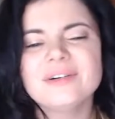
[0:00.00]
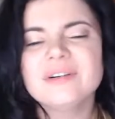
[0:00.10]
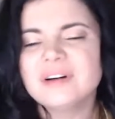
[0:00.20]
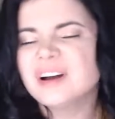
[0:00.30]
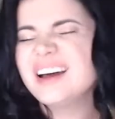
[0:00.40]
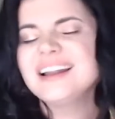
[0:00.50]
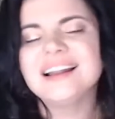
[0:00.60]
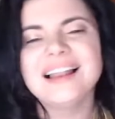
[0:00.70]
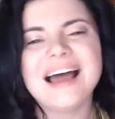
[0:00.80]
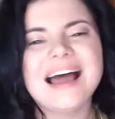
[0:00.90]

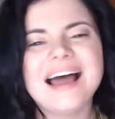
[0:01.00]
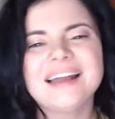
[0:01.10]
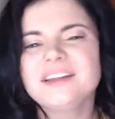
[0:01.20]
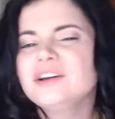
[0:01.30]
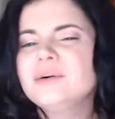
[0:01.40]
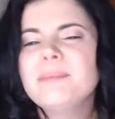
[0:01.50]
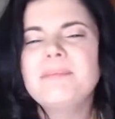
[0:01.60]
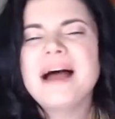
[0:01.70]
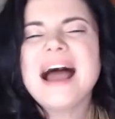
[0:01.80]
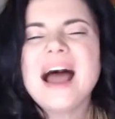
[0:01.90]
What'll I do
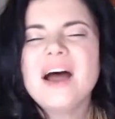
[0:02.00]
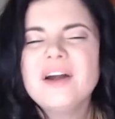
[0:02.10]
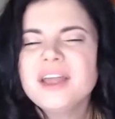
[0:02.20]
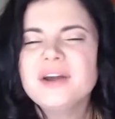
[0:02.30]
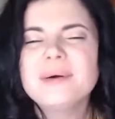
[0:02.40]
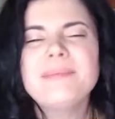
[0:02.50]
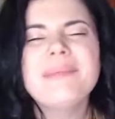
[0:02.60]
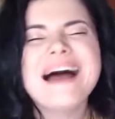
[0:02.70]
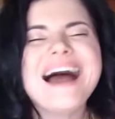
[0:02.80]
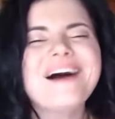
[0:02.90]
about you?
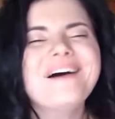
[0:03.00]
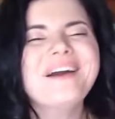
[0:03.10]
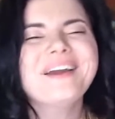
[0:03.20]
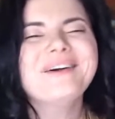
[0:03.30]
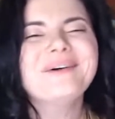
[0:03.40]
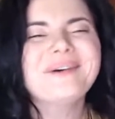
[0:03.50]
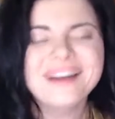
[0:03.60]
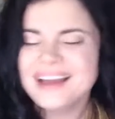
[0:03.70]
About you?